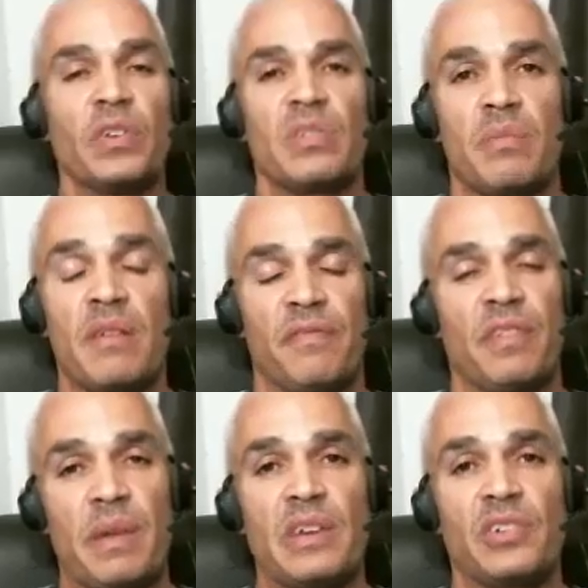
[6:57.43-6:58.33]
some
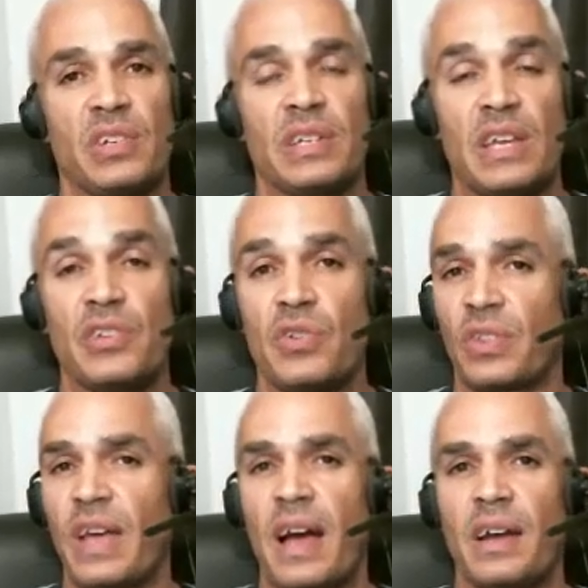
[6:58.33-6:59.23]
inflammation in your
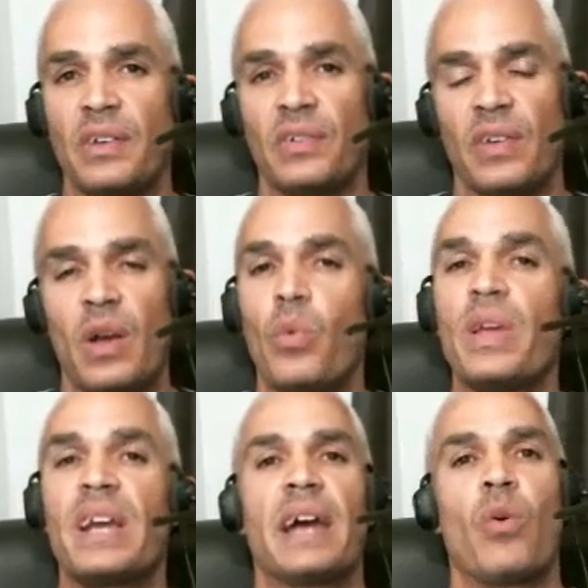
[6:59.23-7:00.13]
thighs,
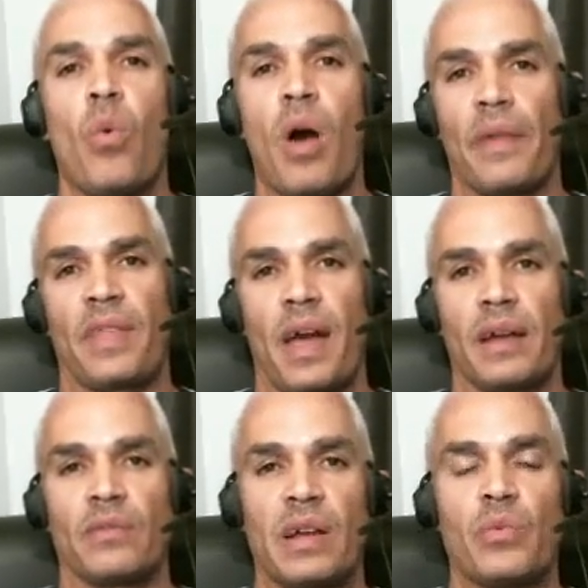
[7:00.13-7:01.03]
we kind of want that, right?